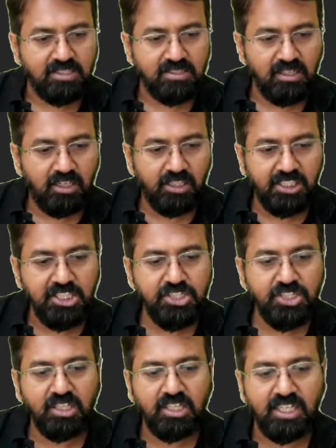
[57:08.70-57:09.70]
a
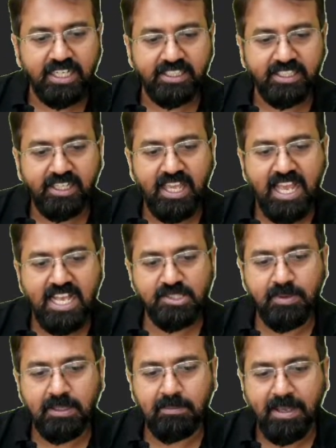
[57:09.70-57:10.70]
teacher collected as
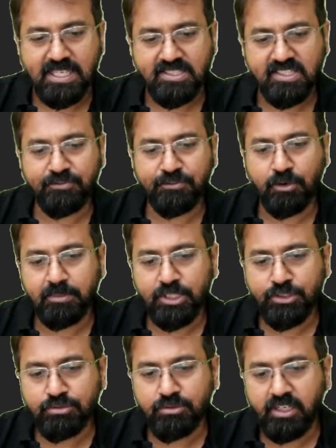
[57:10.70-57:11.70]
many paise from each
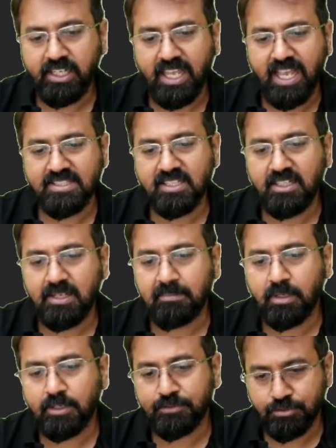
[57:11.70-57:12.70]
student as the number
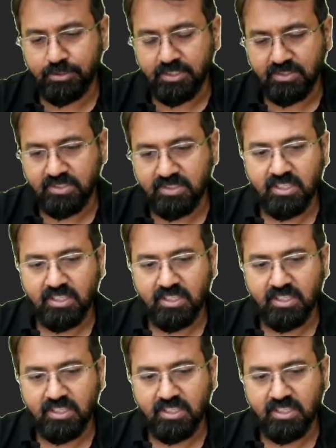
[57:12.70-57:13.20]
of students.